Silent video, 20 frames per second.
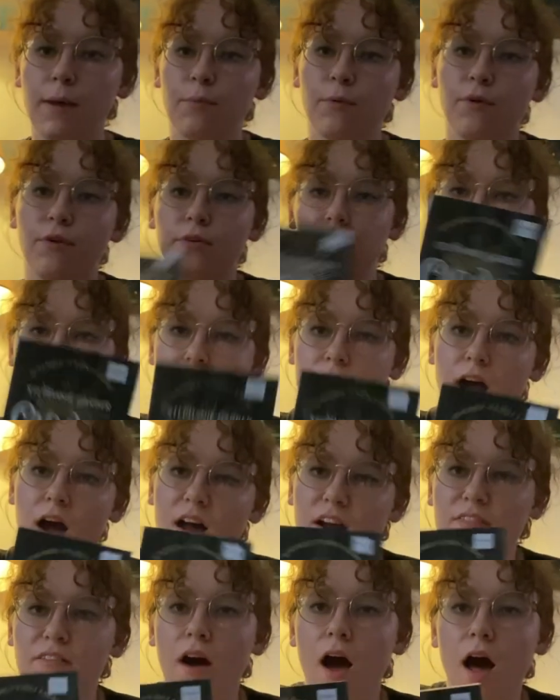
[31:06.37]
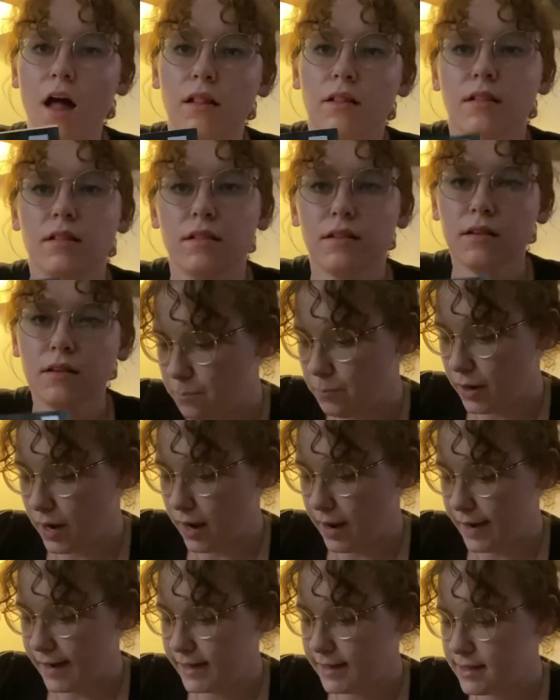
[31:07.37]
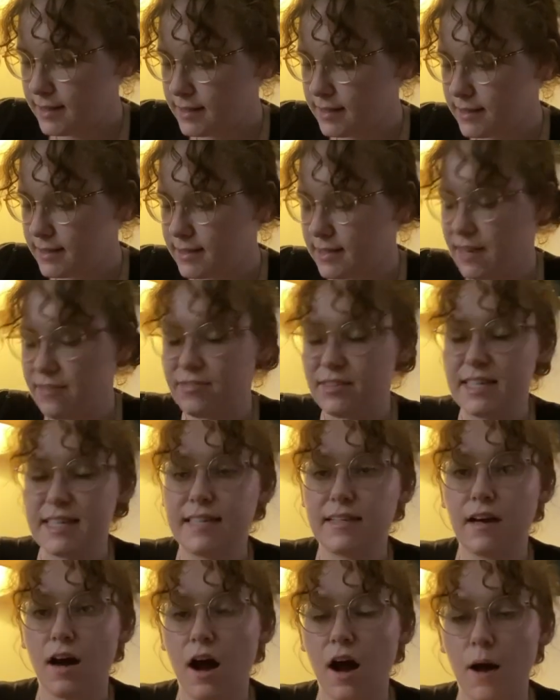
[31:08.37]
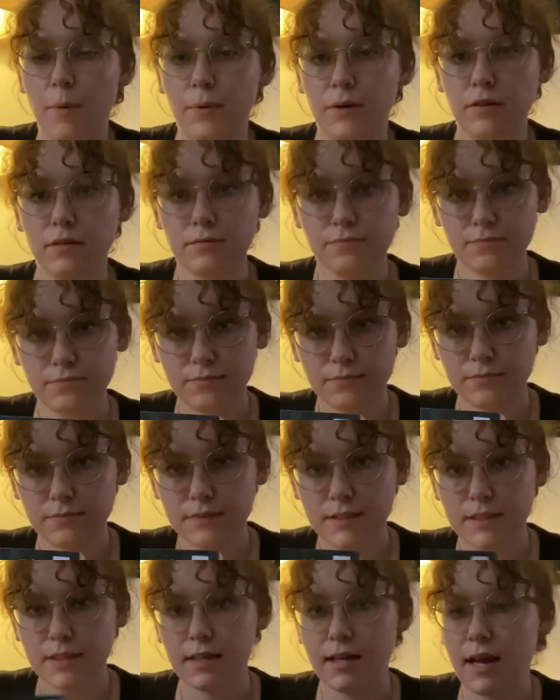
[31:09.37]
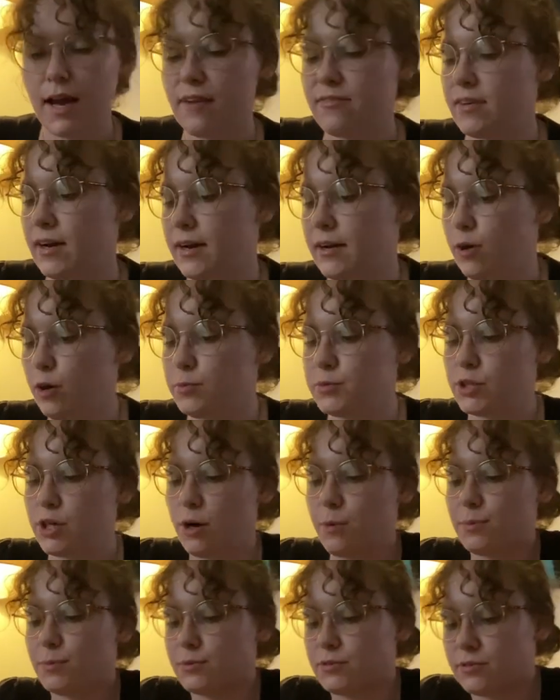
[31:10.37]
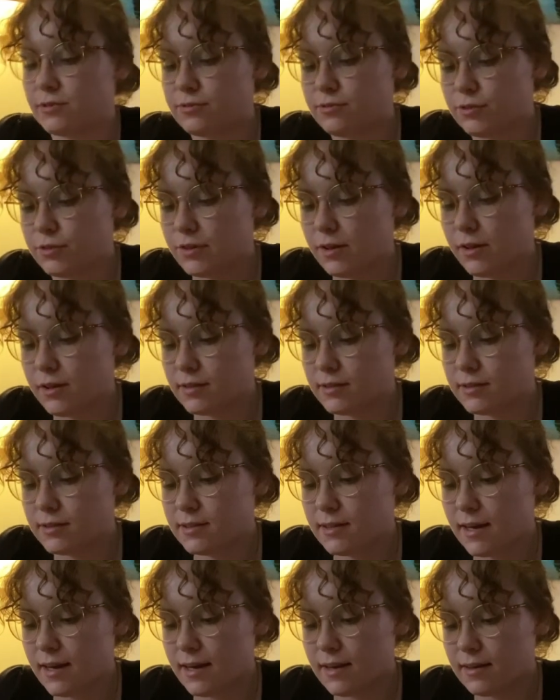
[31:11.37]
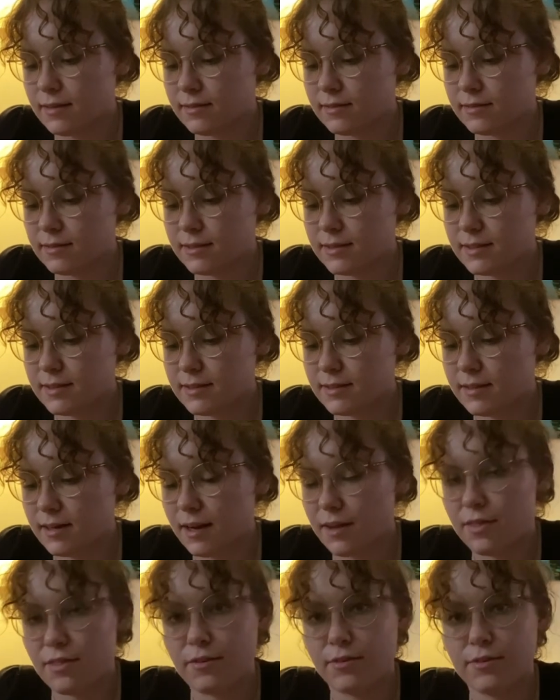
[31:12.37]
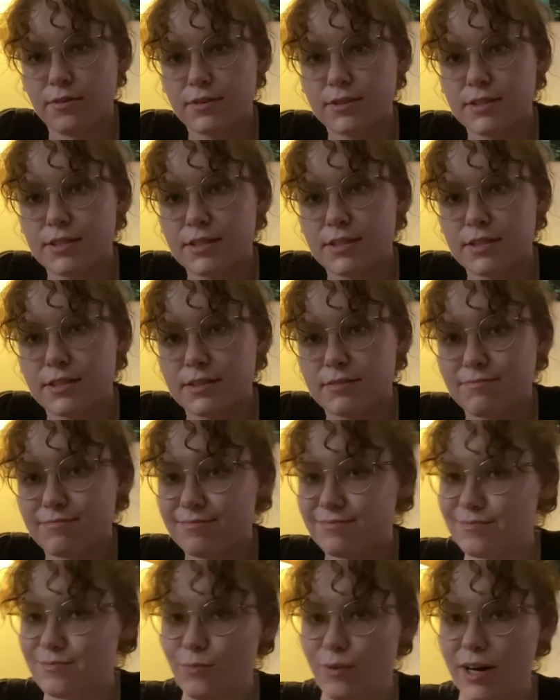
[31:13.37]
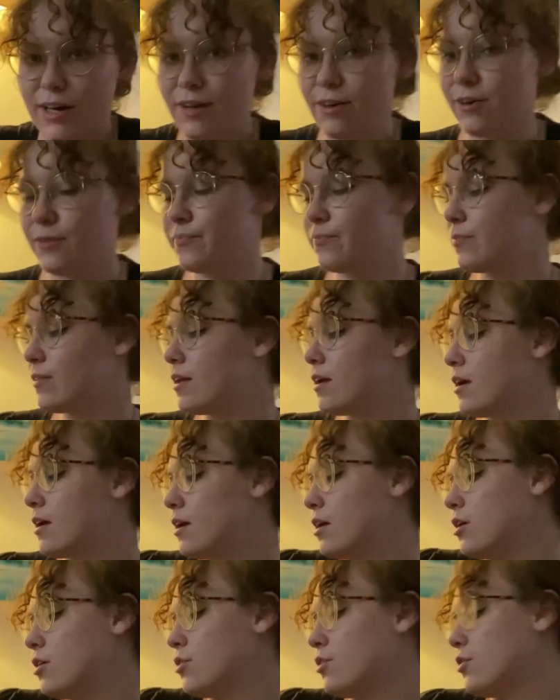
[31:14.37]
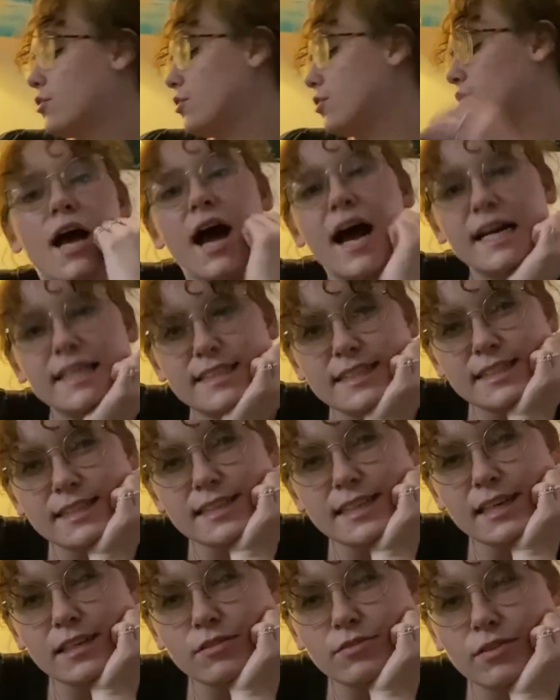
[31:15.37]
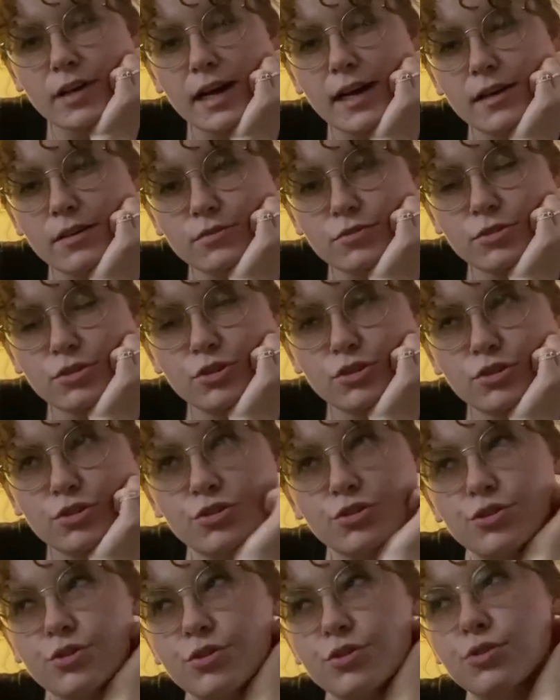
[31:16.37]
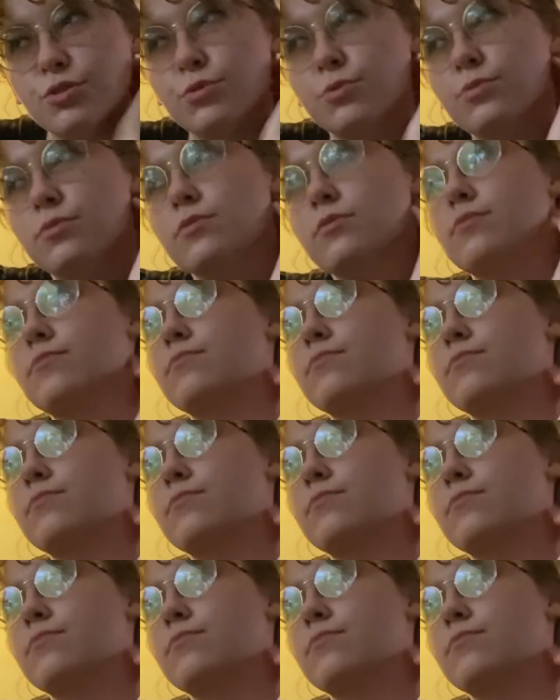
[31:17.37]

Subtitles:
bought Carnival by Stephanie Garber. Found it op shop, it was only $4, and I thought, why not? I didn't get around to